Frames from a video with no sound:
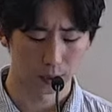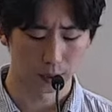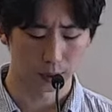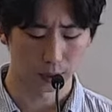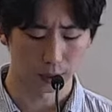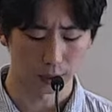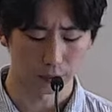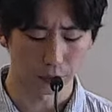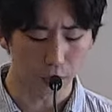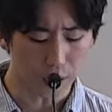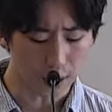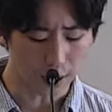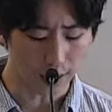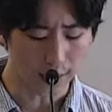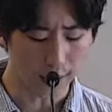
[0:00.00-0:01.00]
verse
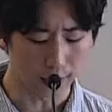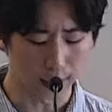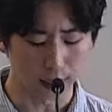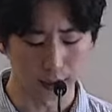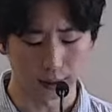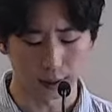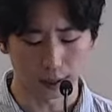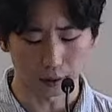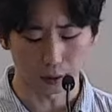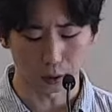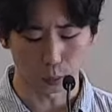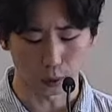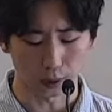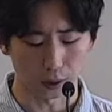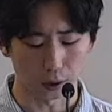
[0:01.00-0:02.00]
19 down to
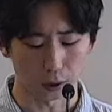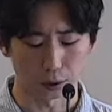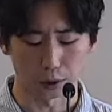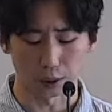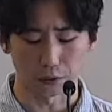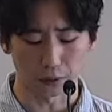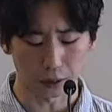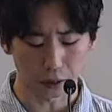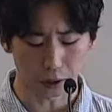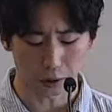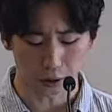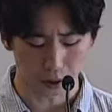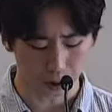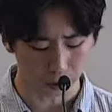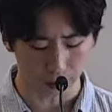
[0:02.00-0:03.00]
22. If it's not on the
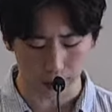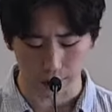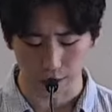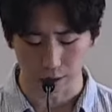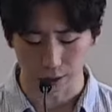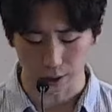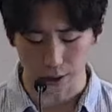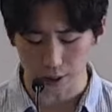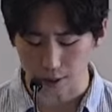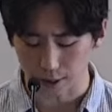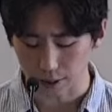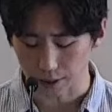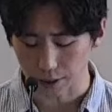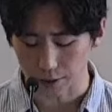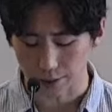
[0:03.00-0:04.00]
screen, you can just listen
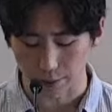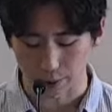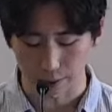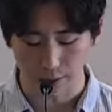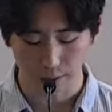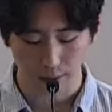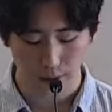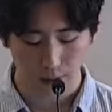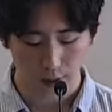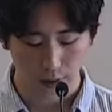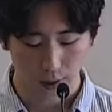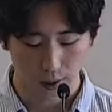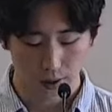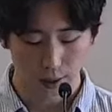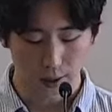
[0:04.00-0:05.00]
to me.
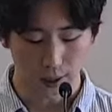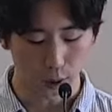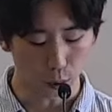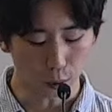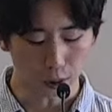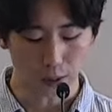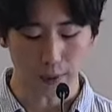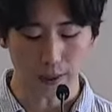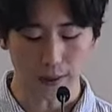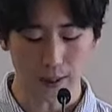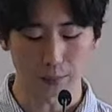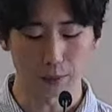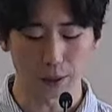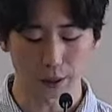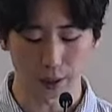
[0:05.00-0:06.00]
He talks about
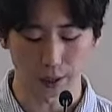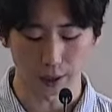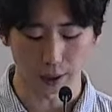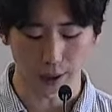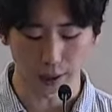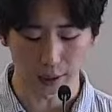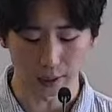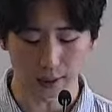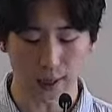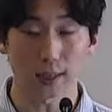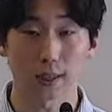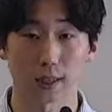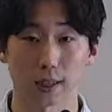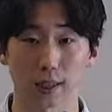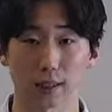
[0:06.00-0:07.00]
Timothy and he says
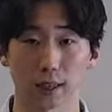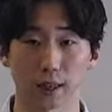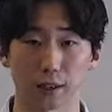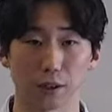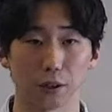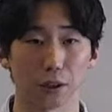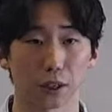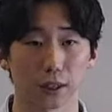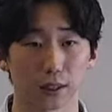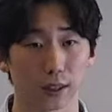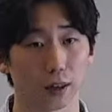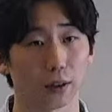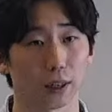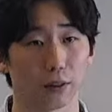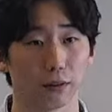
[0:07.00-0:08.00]
this, and you can tell
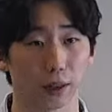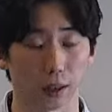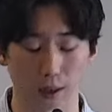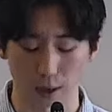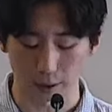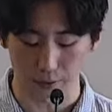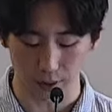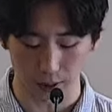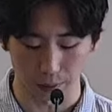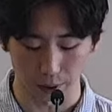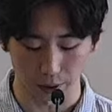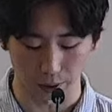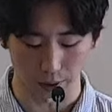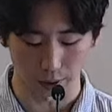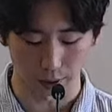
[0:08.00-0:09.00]
he really loves
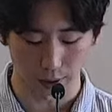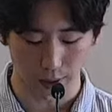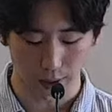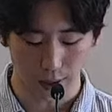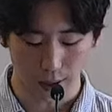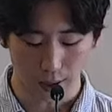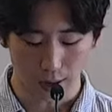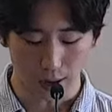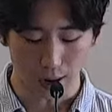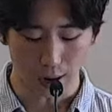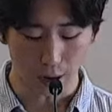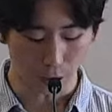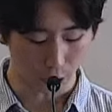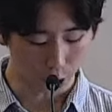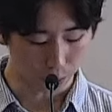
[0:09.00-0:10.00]
Timothy. I
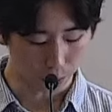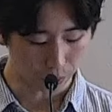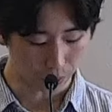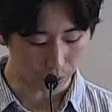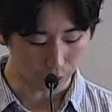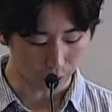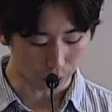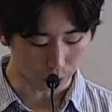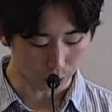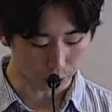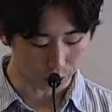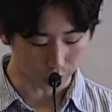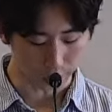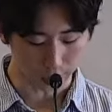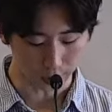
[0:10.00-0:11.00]
hope in the Lord
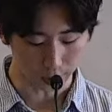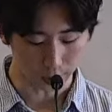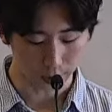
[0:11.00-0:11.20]
Jesus